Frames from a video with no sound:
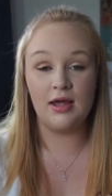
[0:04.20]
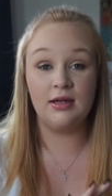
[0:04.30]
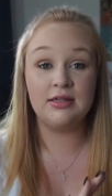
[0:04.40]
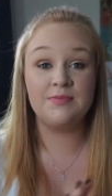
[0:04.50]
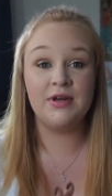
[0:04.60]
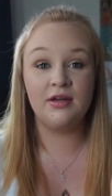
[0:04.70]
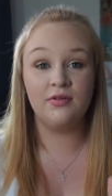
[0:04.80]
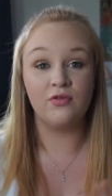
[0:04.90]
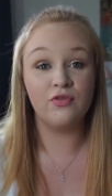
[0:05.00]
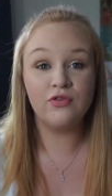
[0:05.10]
It has
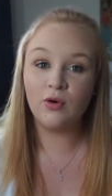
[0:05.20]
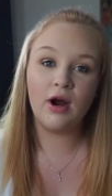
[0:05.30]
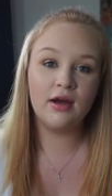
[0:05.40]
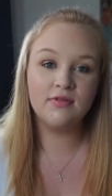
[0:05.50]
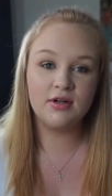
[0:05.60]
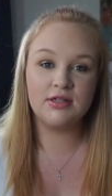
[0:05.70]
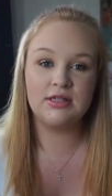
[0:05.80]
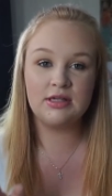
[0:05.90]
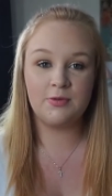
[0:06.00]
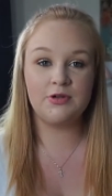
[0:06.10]
been forever
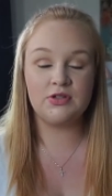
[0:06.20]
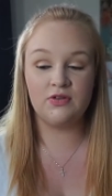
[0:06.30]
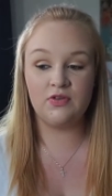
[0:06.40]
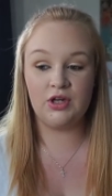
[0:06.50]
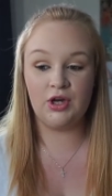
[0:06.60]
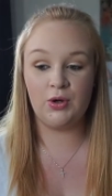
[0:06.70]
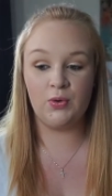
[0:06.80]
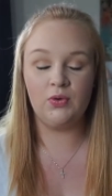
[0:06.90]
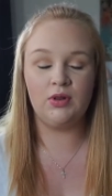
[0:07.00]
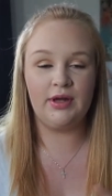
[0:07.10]
since I posted a
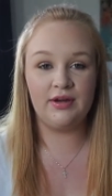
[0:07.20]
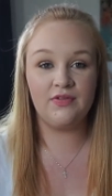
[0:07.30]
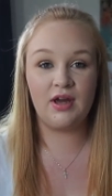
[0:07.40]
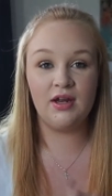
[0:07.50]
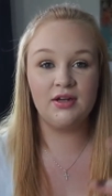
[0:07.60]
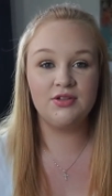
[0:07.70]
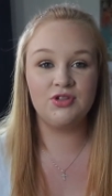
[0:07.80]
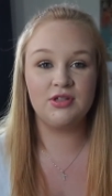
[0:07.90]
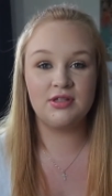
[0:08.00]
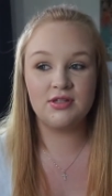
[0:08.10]
video. Life kind of
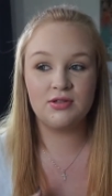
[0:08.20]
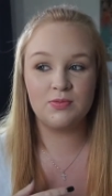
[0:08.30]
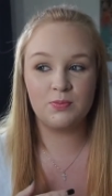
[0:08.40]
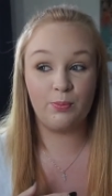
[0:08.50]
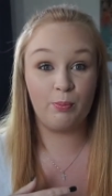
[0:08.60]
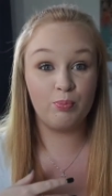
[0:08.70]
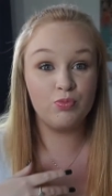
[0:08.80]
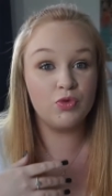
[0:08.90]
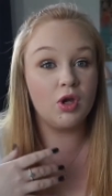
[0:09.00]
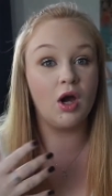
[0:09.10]
just
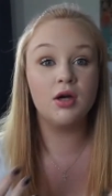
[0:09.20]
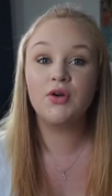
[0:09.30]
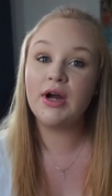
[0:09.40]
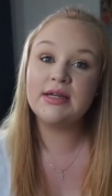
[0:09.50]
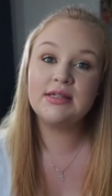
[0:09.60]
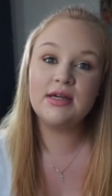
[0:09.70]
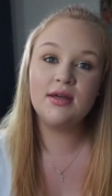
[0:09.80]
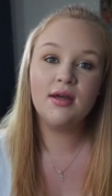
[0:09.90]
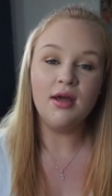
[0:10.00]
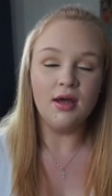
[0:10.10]
got crazy.
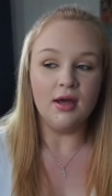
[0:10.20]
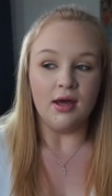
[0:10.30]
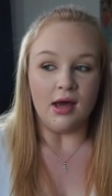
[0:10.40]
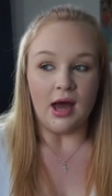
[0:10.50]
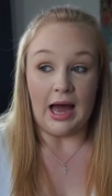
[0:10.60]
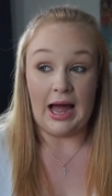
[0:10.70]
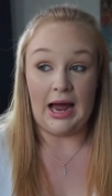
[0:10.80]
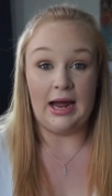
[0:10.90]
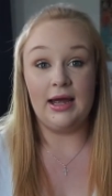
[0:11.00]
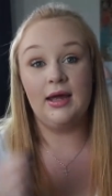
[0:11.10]

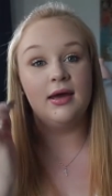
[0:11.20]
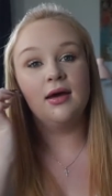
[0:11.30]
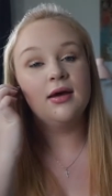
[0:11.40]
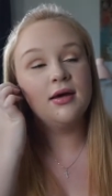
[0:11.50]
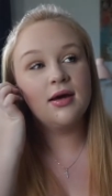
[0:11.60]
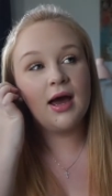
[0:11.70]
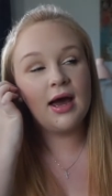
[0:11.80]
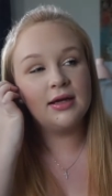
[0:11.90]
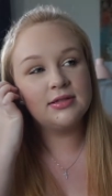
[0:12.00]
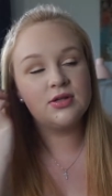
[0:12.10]
I
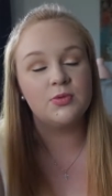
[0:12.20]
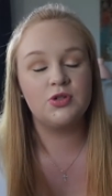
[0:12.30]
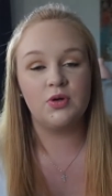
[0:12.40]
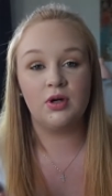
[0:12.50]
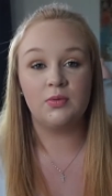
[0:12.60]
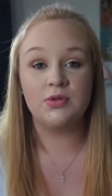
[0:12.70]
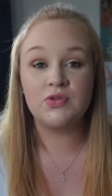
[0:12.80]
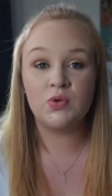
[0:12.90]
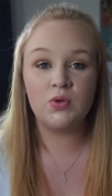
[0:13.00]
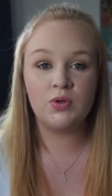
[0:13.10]
had so much going on with
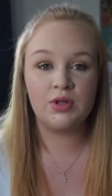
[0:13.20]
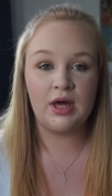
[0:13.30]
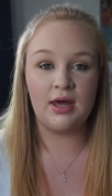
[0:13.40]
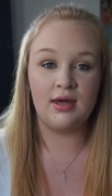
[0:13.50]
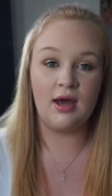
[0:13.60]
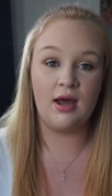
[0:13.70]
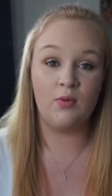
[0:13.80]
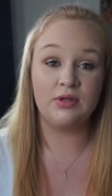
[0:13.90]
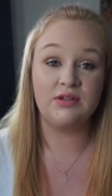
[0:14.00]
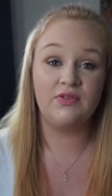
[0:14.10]
school that I
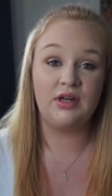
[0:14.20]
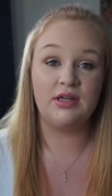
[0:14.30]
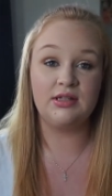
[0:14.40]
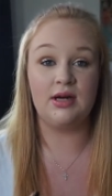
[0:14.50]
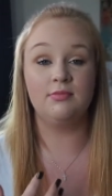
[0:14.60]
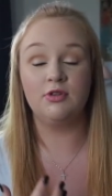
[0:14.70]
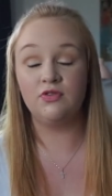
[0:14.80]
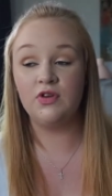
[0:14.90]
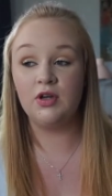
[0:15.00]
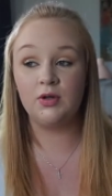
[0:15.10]
wasn't finding time to
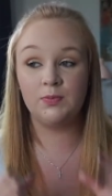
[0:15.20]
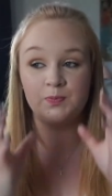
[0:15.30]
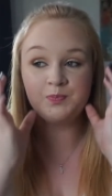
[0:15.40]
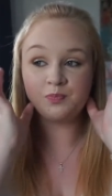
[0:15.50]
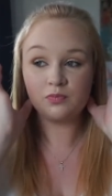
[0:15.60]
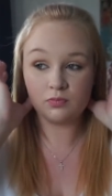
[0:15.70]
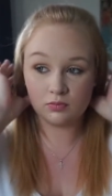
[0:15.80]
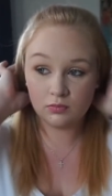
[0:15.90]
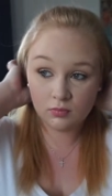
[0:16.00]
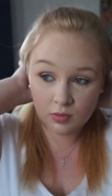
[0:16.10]
film.
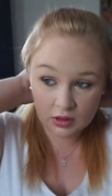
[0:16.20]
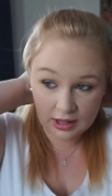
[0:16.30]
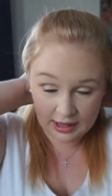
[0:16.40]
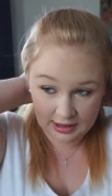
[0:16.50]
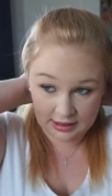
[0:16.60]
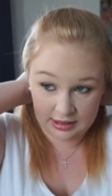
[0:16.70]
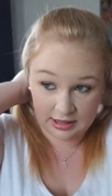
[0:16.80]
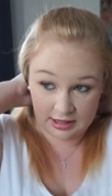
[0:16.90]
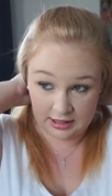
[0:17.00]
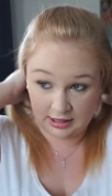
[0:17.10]
And
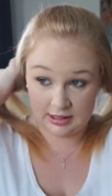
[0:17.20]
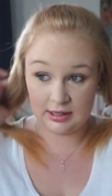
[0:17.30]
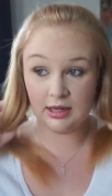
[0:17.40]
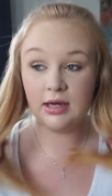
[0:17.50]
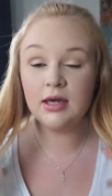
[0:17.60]
then